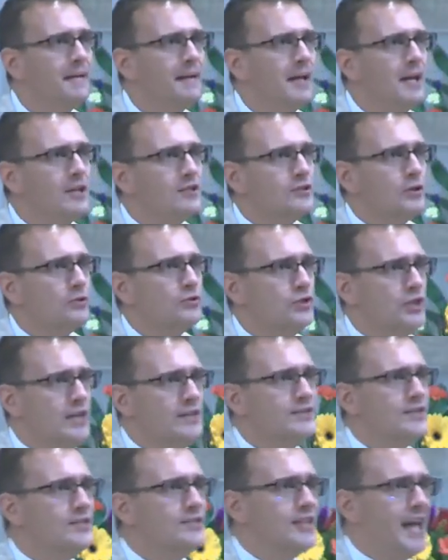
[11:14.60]
So
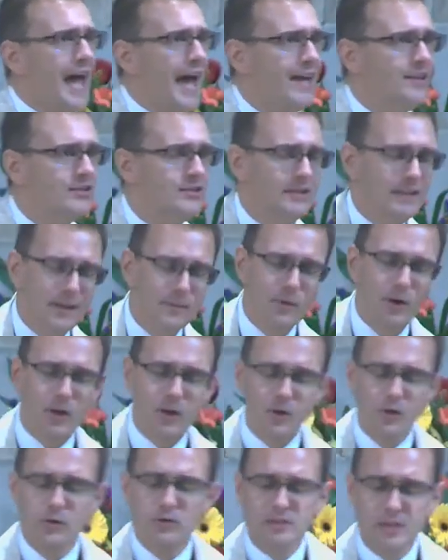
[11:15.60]
Jesus asked them, well,
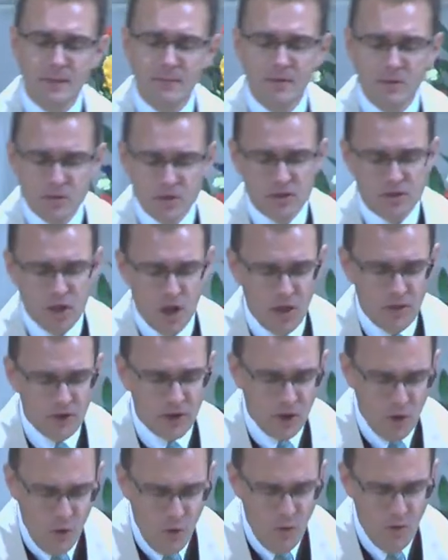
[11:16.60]
whose image is on the
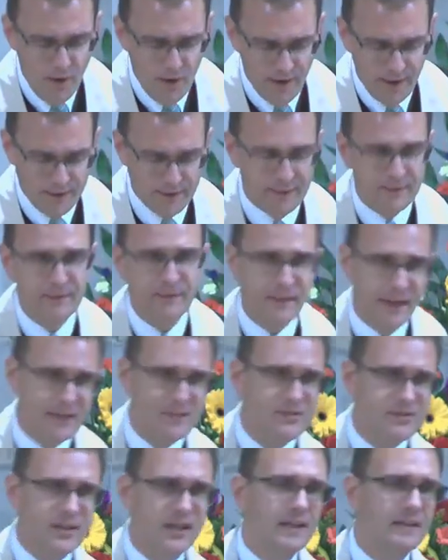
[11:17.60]
coin? They
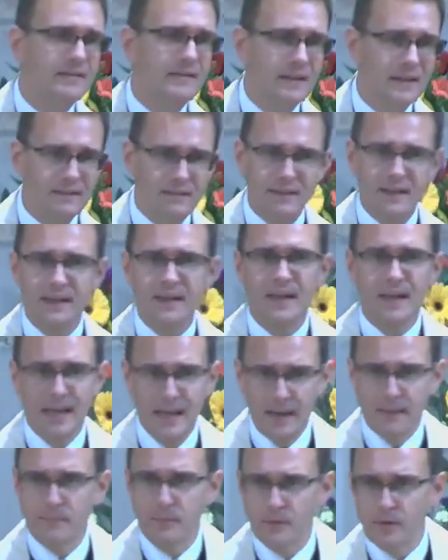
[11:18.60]
said the
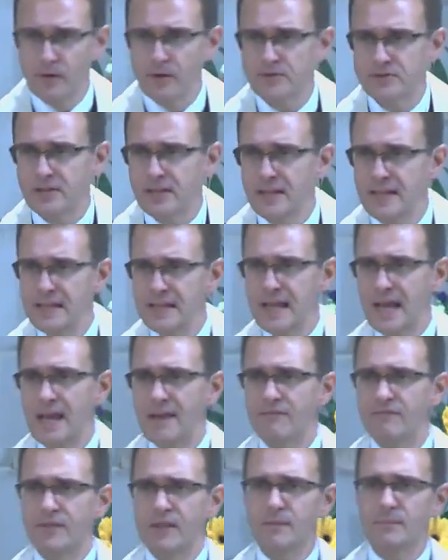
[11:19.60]
emperor's, and he
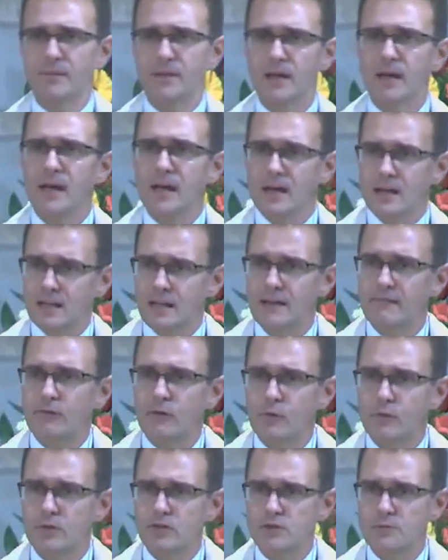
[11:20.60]
gave them the clever
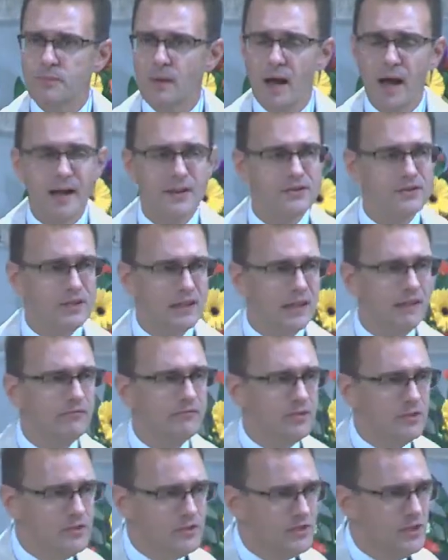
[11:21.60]
response: give
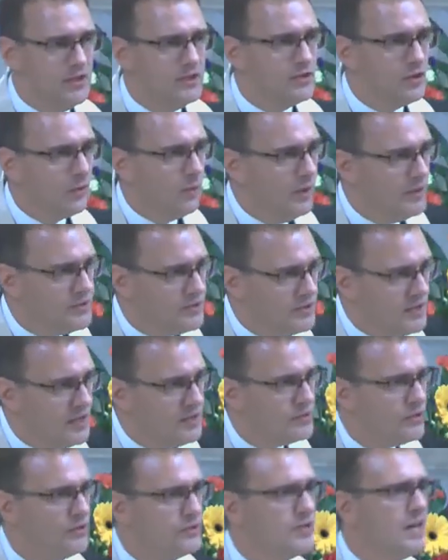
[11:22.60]
to Caesar what's
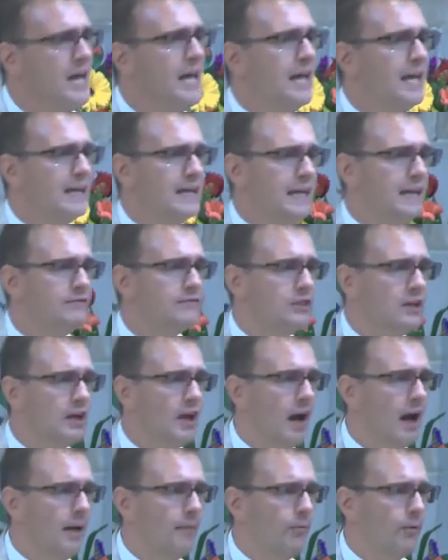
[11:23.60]
Caesar's, give to
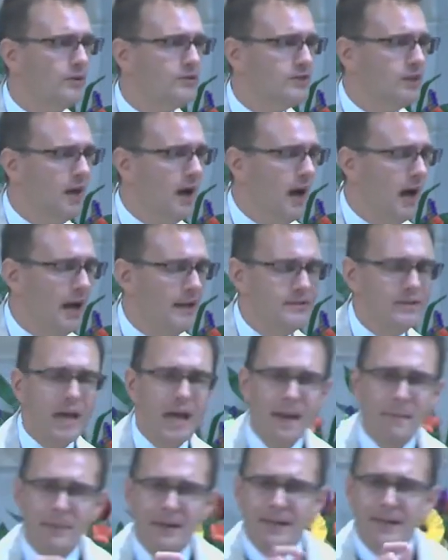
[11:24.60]
God what's God's.
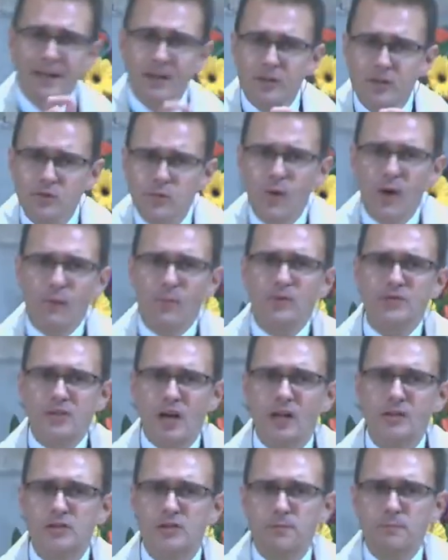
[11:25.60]
But here's what was
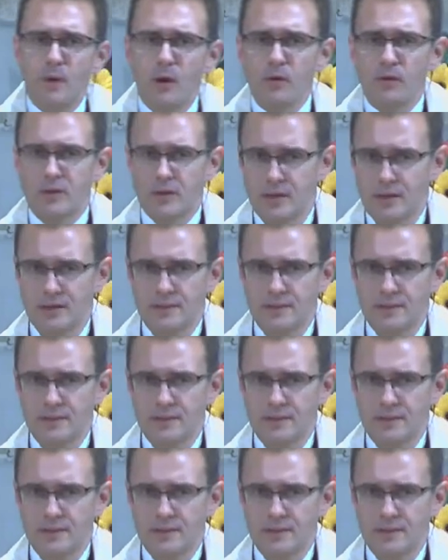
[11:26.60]
unspoken.